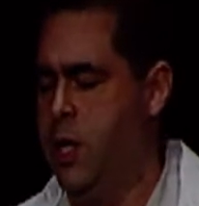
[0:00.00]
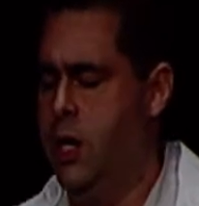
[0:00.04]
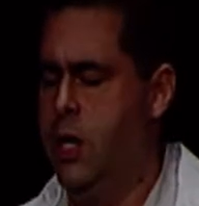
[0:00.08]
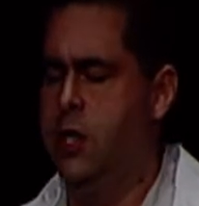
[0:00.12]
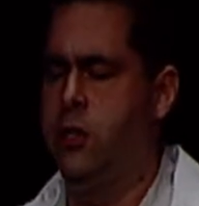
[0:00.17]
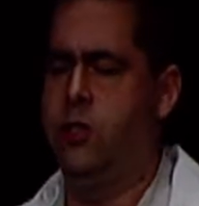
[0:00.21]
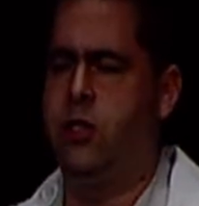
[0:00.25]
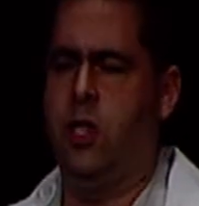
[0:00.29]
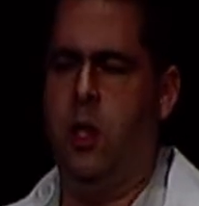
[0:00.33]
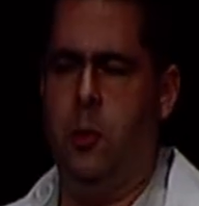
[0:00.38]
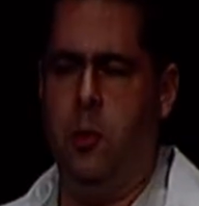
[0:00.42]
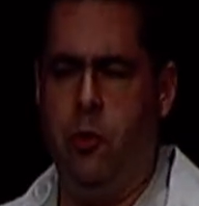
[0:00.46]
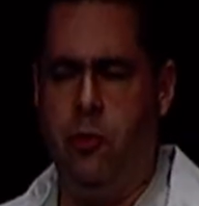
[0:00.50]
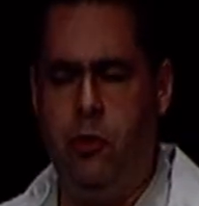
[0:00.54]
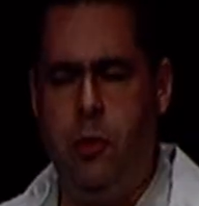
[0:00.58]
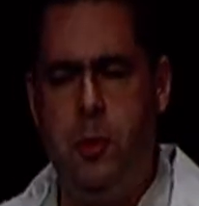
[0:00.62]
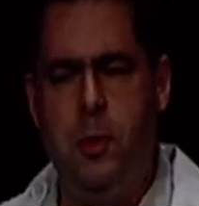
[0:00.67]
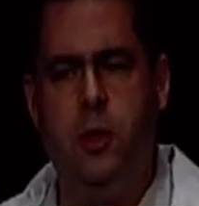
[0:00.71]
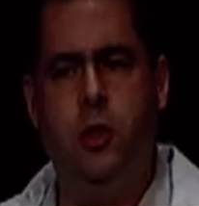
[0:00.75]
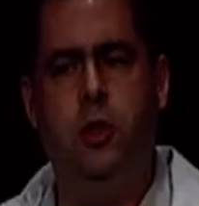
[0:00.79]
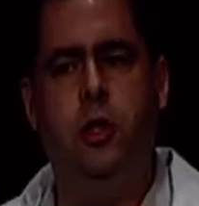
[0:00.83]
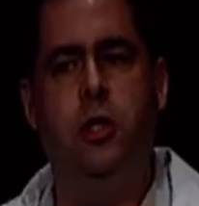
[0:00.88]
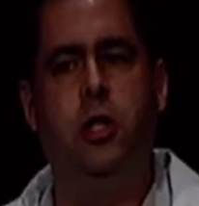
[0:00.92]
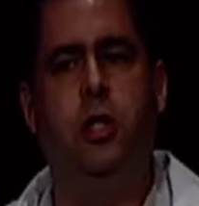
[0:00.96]
Some of them a
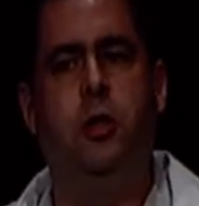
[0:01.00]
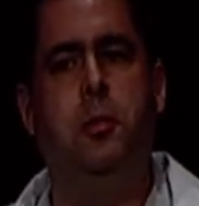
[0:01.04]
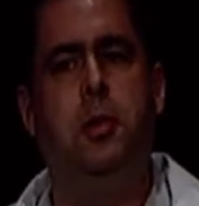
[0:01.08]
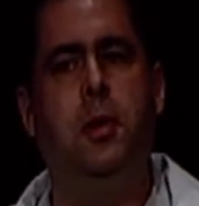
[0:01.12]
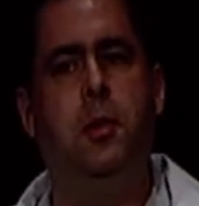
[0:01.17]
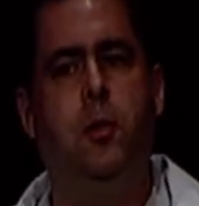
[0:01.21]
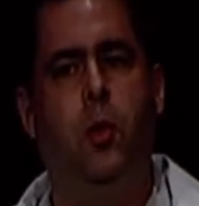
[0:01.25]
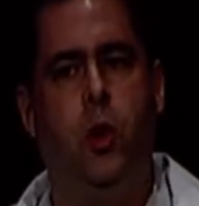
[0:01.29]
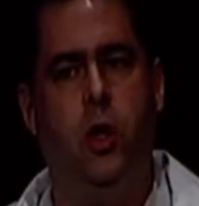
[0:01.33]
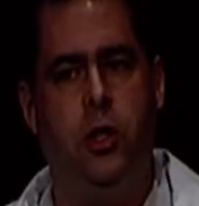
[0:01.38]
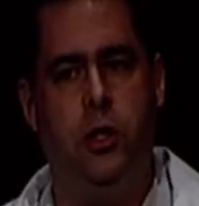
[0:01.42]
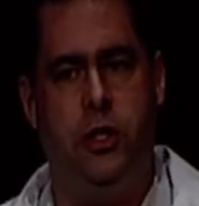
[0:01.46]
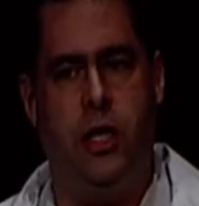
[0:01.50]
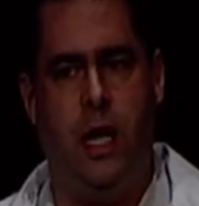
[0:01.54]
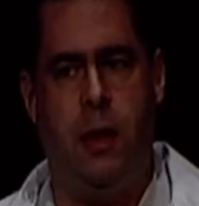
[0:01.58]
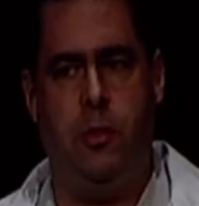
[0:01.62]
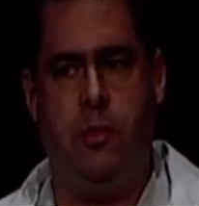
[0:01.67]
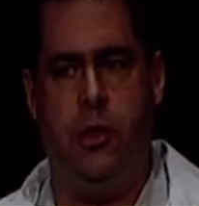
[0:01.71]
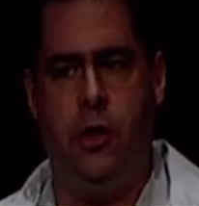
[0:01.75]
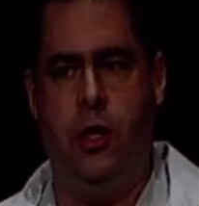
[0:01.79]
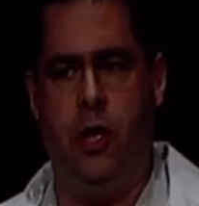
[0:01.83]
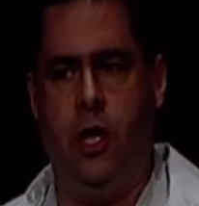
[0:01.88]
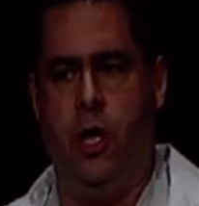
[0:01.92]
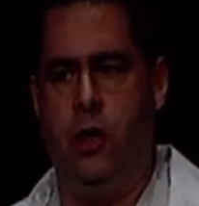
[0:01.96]
little bit more in depth
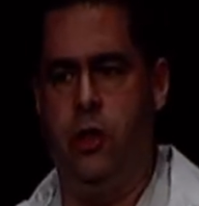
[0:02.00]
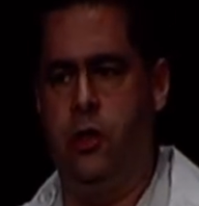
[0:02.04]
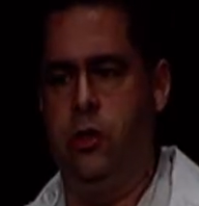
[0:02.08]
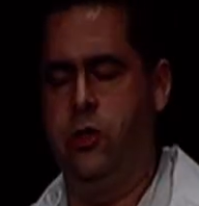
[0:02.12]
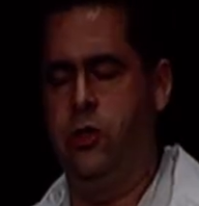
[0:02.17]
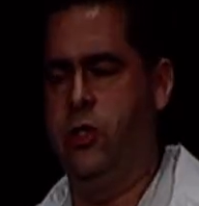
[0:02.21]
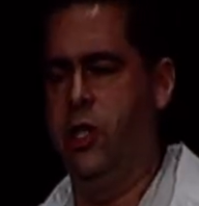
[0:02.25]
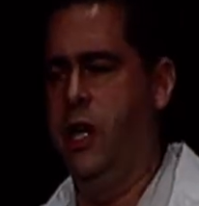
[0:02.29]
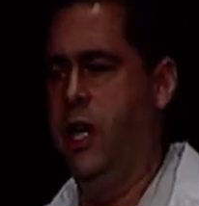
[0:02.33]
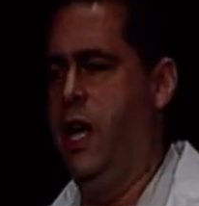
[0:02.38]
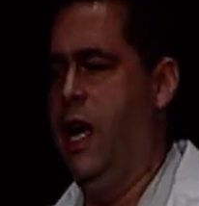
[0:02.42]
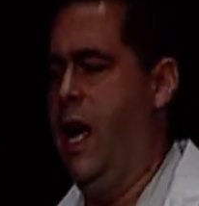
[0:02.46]
than others,